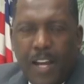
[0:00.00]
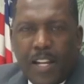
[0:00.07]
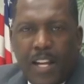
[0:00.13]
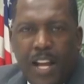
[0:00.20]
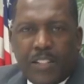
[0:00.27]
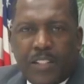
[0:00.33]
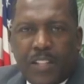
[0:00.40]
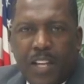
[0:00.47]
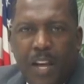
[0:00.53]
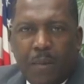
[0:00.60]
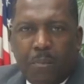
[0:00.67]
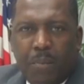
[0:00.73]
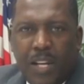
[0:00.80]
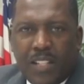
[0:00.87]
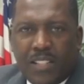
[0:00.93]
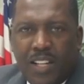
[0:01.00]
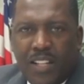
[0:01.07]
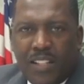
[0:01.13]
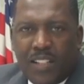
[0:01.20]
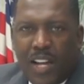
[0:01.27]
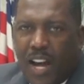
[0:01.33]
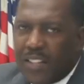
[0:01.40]
Let's get
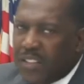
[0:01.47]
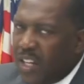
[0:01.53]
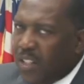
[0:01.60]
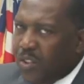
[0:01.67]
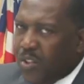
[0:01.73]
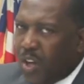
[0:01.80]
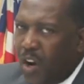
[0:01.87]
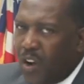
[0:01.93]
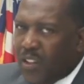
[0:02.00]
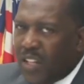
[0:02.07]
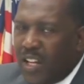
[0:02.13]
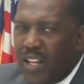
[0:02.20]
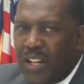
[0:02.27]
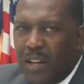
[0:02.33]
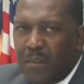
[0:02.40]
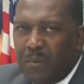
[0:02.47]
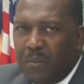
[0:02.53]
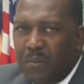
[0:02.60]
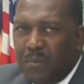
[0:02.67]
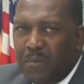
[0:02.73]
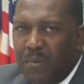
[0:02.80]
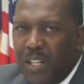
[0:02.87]
busy, not just talking
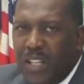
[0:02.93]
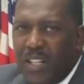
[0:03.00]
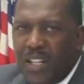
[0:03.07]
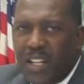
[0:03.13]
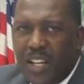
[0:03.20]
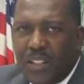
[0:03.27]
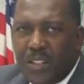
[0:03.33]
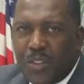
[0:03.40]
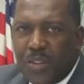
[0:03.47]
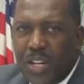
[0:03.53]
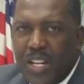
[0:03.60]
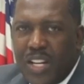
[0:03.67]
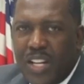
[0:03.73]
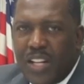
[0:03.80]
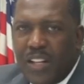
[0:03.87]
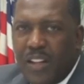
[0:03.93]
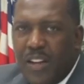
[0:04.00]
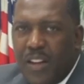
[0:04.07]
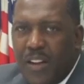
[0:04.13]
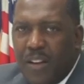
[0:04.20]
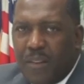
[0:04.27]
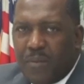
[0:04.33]
and meeting and greeting,
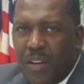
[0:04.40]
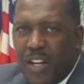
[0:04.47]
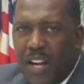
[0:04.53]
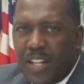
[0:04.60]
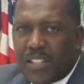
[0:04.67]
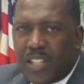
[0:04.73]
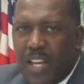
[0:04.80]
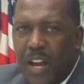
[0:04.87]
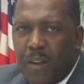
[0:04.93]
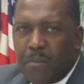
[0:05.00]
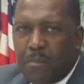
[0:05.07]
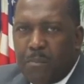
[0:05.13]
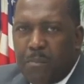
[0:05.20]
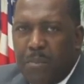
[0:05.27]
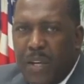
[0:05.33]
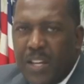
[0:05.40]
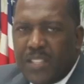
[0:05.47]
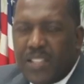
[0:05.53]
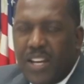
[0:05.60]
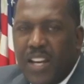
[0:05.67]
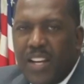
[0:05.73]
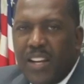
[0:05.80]
but let's get
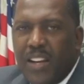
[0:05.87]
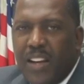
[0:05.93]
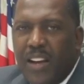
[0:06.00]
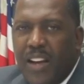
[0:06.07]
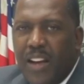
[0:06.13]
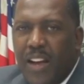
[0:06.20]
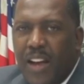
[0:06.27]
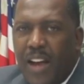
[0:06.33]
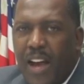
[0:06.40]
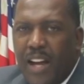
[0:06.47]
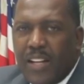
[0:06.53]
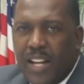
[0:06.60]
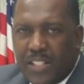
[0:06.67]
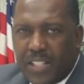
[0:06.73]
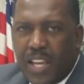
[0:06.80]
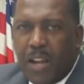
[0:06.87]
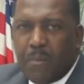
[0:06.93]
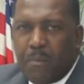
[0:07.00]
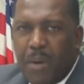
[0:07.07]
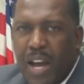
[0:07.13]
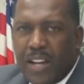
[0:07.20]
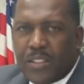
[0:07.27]
busy and let's
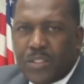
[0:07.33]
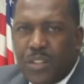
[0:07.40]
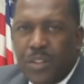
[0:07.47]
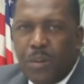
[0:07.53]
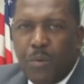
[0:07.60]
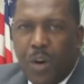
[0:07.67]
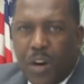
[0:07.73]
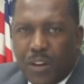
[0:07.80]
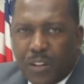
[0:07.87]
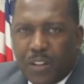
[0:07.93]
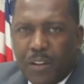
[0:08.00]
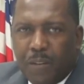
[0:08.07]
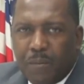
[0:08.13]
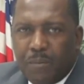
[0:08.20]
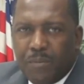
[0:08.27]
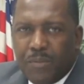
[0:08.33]
get back to the work